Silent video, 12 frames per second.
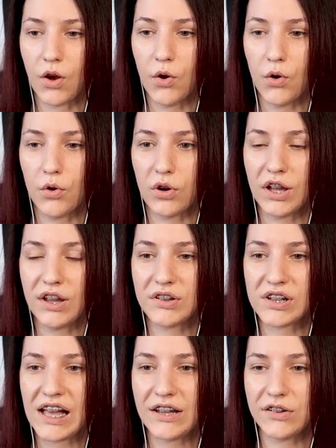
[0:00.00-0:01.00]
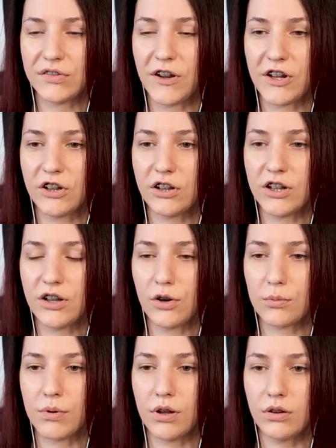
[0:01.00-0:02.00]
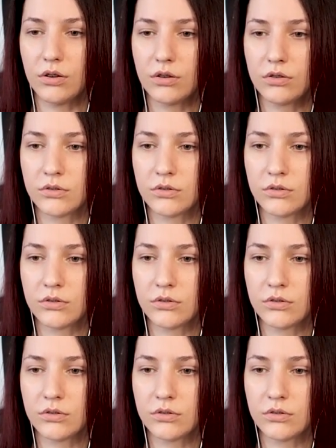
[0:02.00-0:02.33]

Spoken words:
Oh, his head is finally normal.